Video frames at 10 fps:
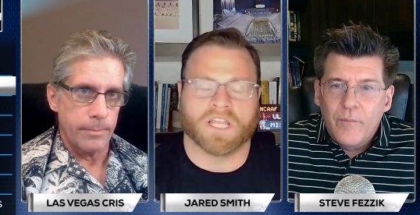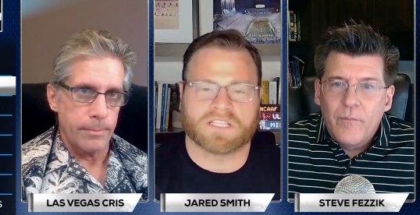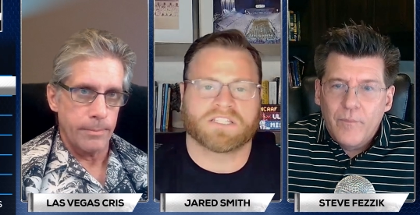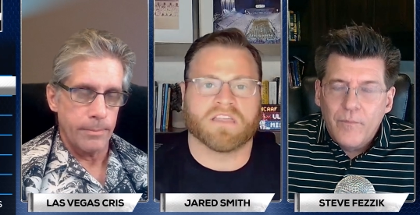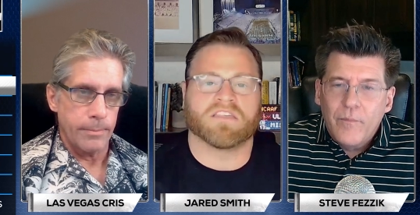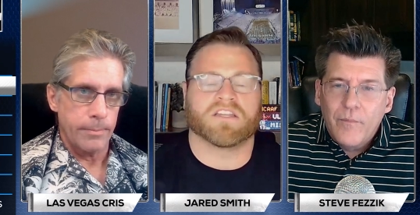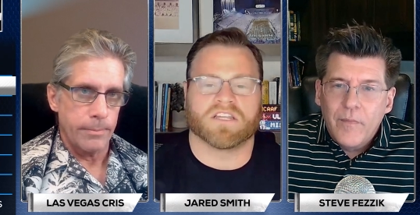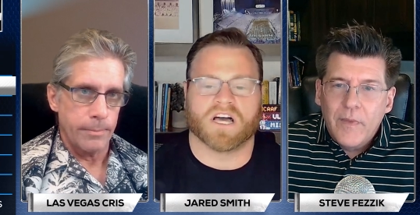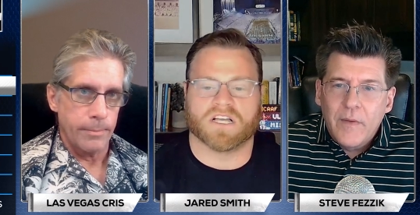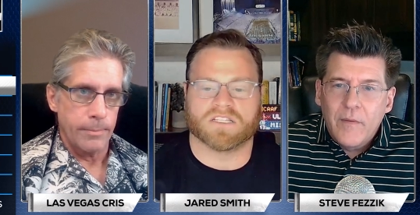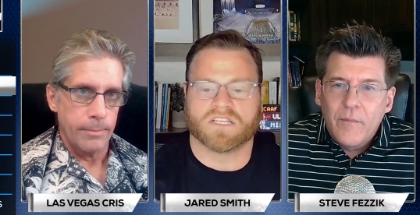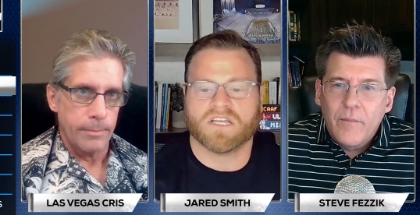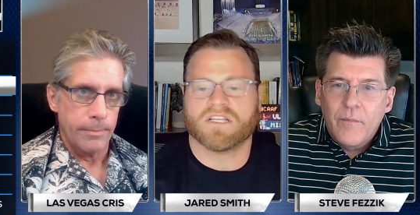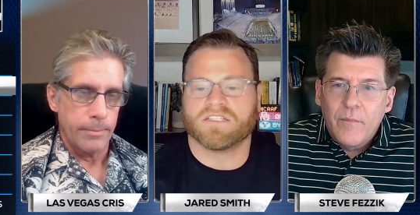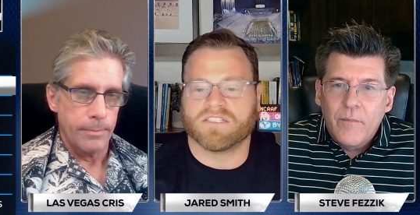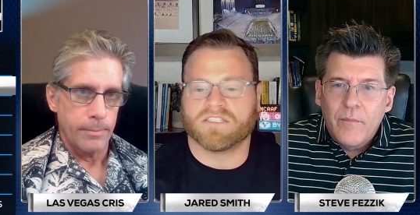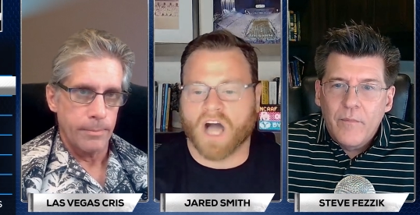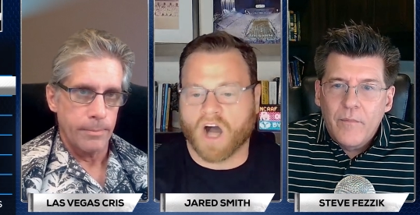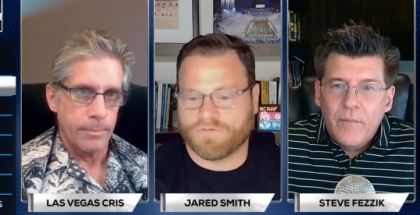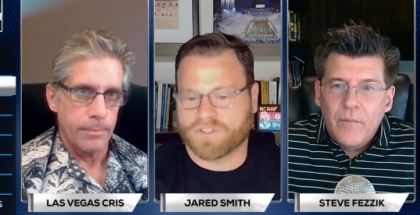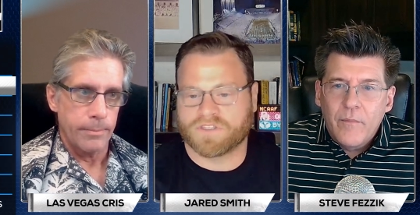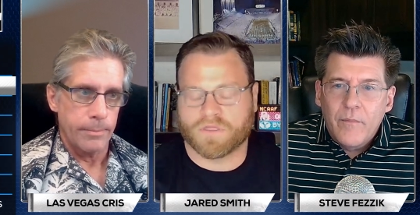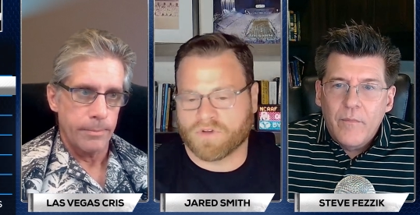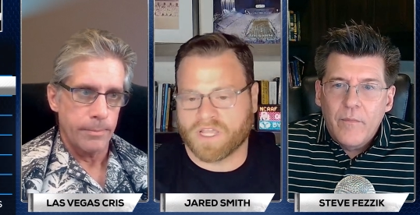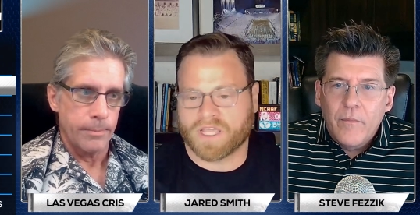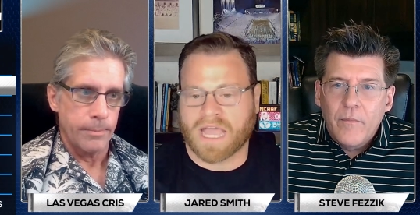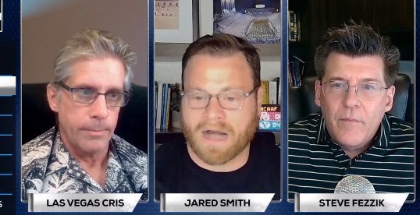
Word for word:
Speaker 1: let's say that it does. Dolphins to three,